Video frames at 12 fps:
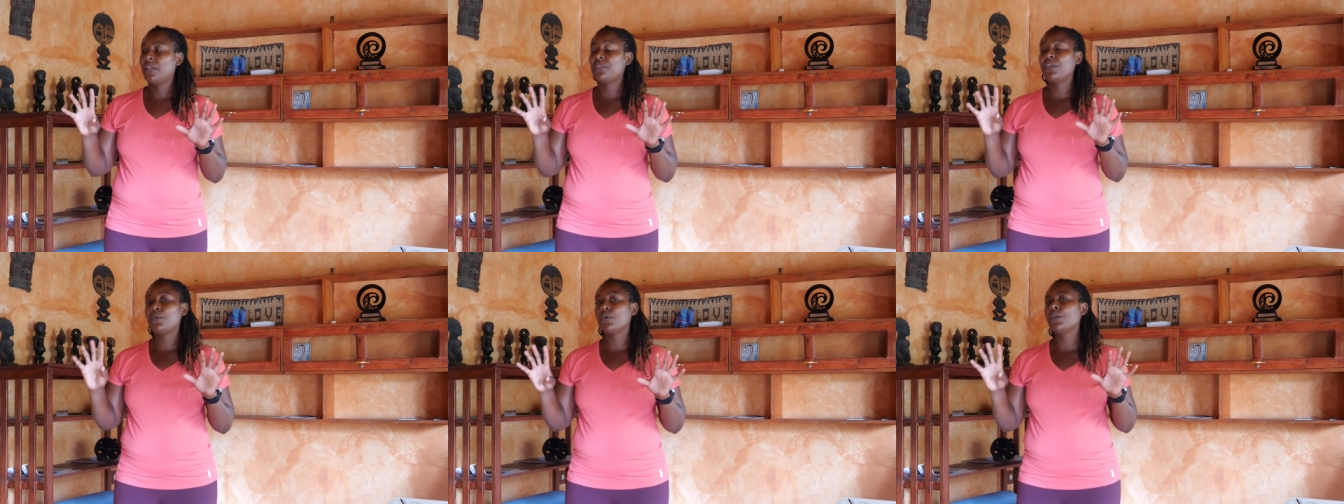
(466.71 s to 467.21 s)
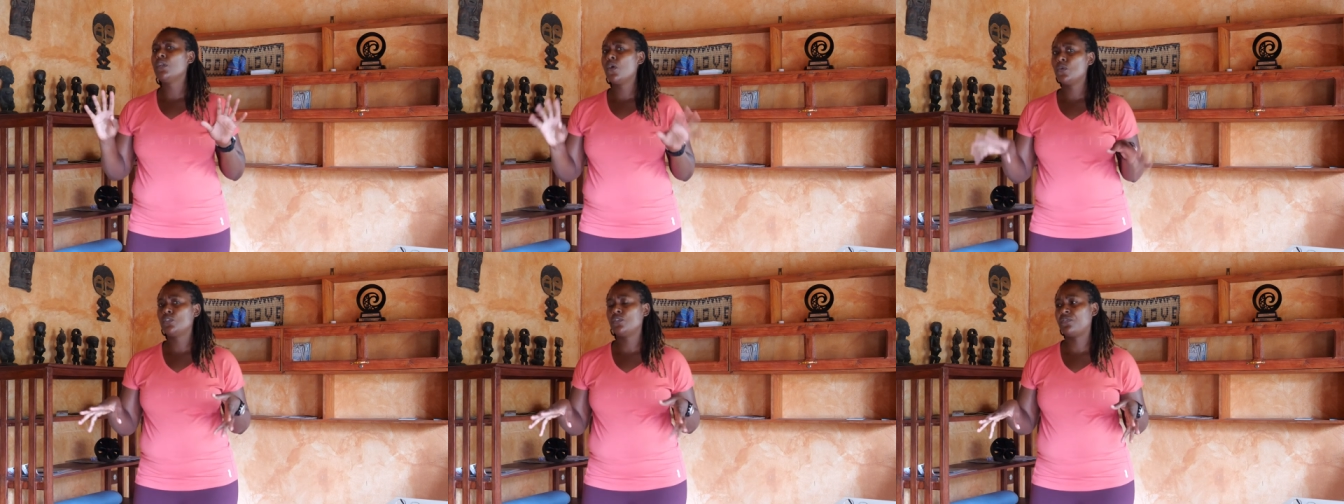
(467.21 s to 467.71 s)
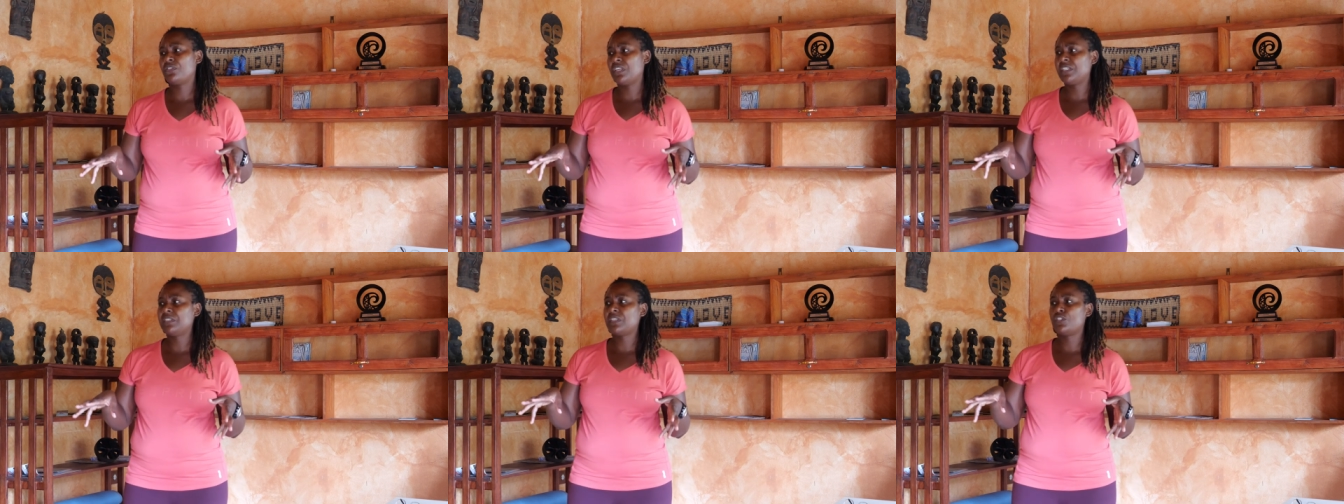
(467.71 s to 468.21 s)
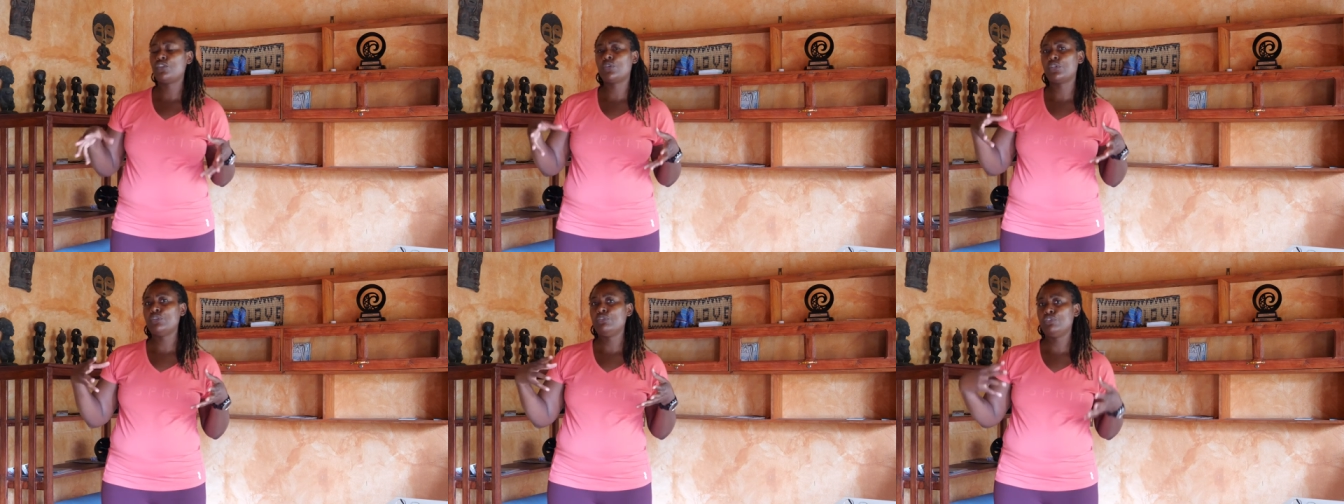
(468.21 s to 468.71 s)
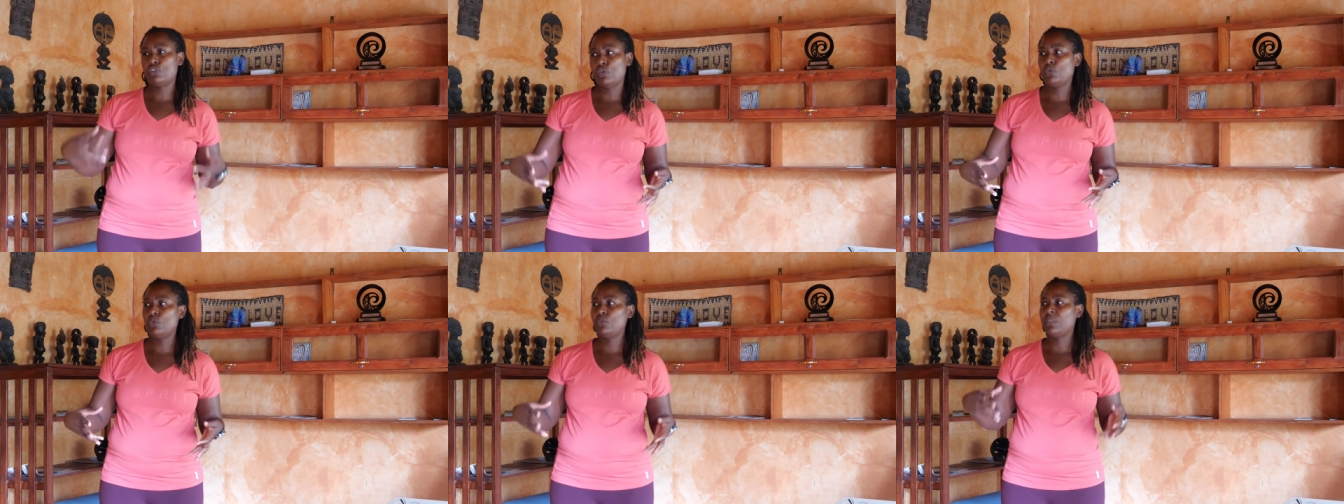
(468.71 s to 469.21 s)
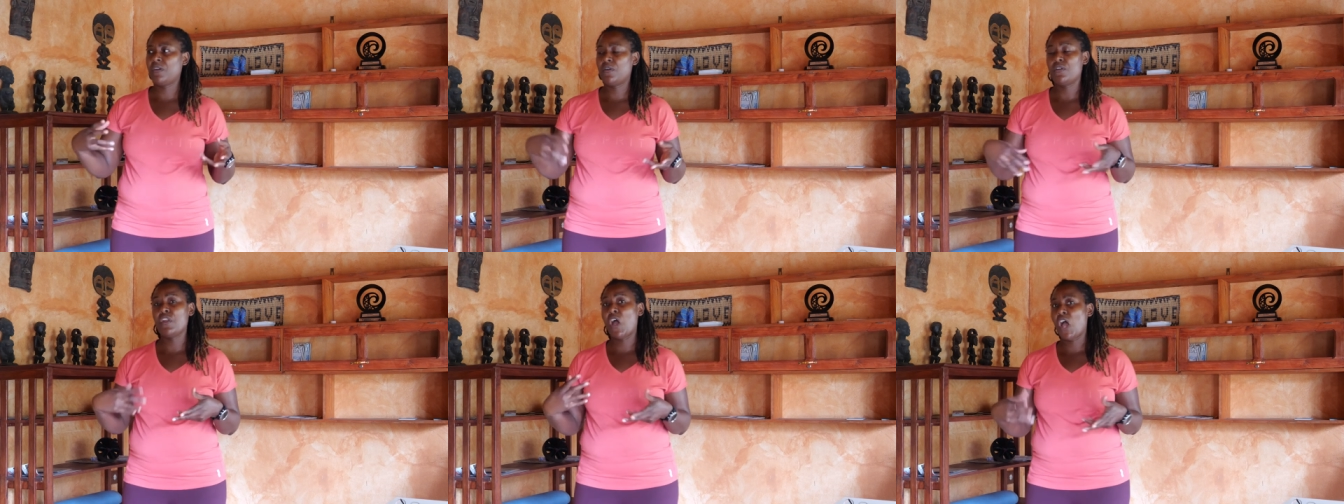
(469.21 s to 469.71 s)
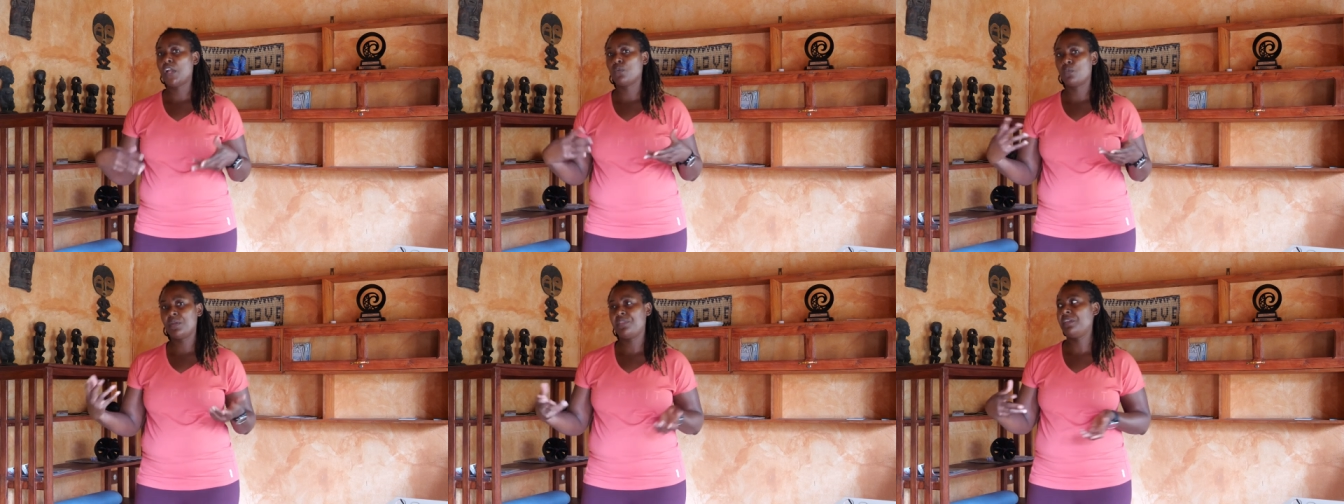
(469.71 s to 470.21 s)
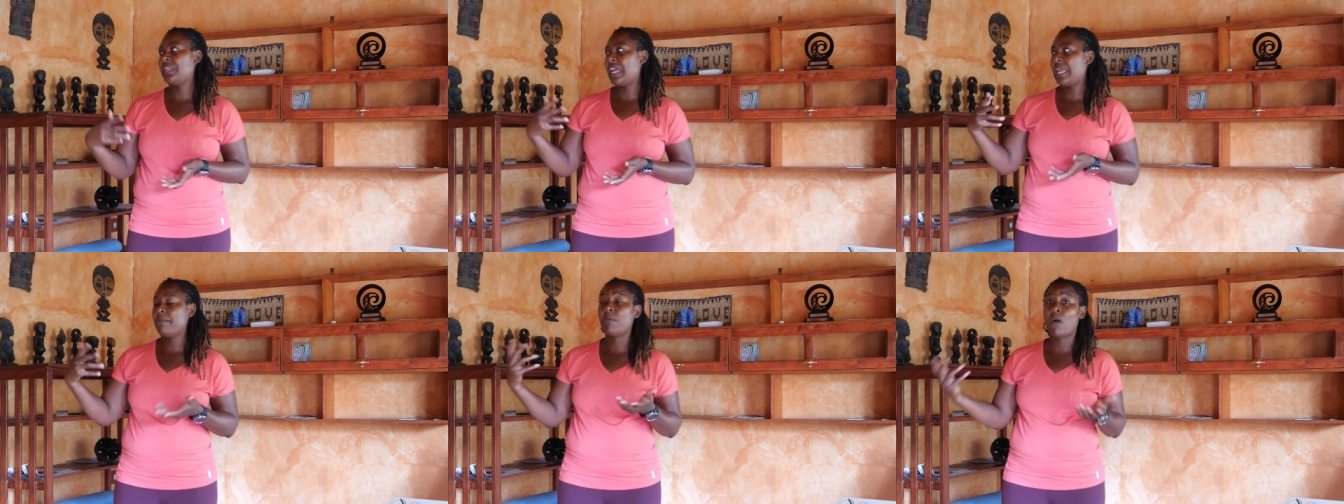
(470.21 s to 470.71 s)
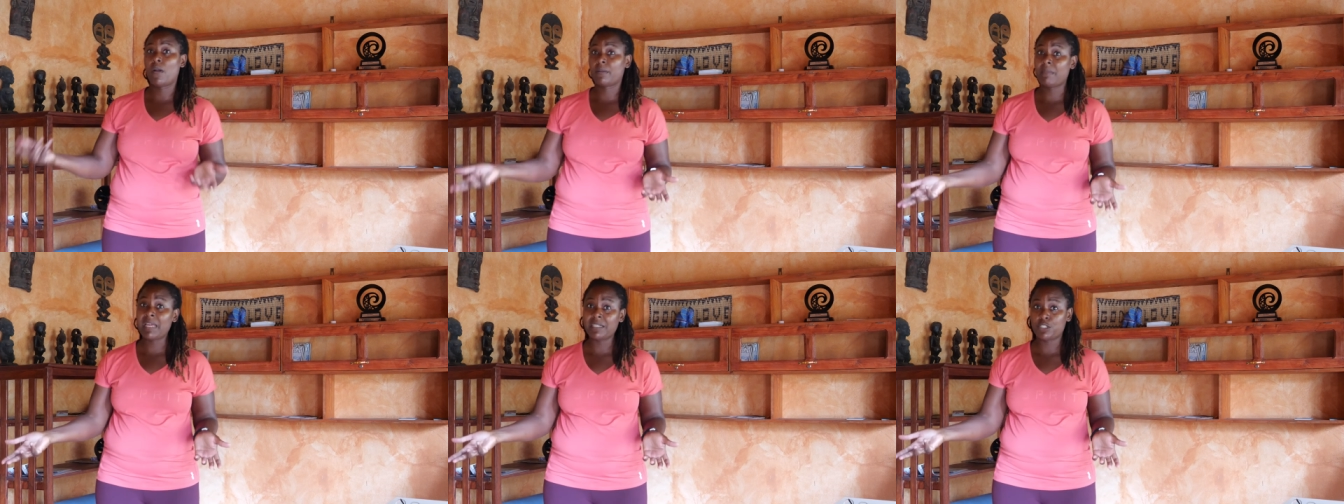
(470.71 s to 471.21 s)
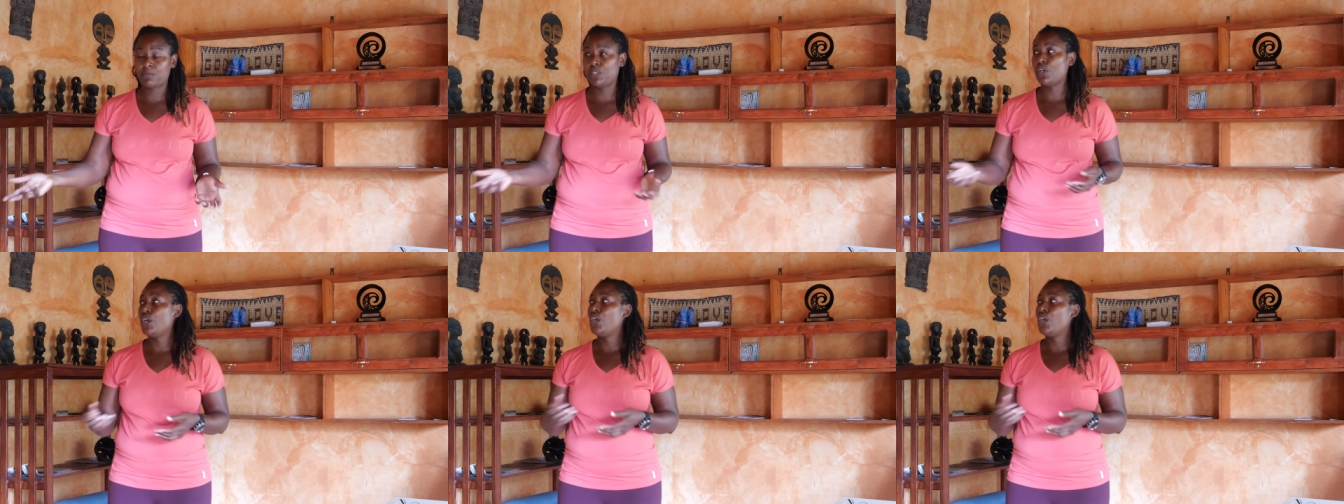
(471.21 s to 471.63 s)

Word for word: there are loads of things that you can do that are not within a park management.